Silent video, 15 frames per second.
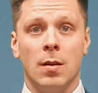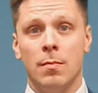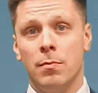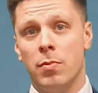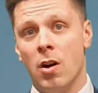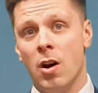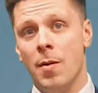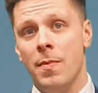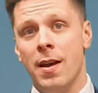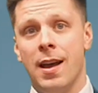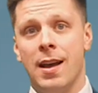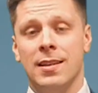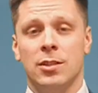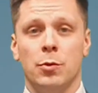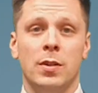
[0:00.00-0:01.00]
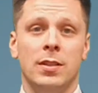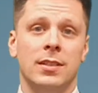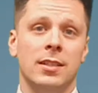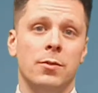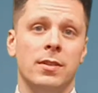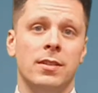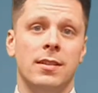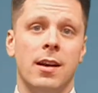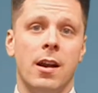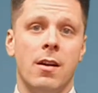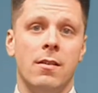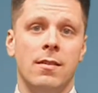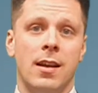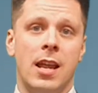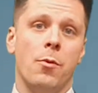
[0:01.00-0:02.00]
Bob has recently
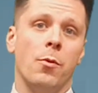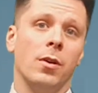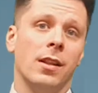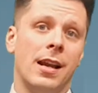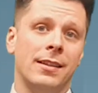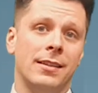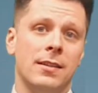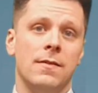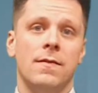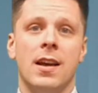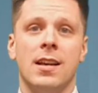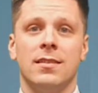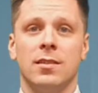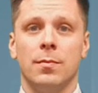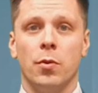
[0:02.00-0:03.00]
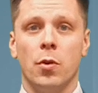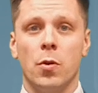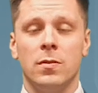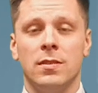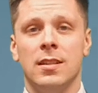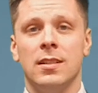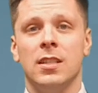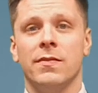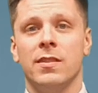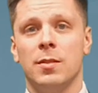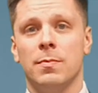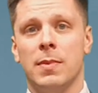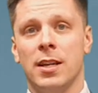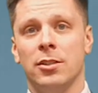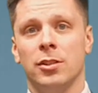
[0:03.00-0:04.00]
retired and would like to invest the proceeds of his
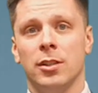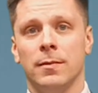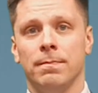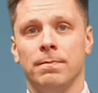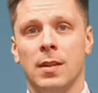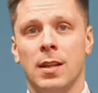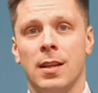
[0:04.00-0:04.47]
pension.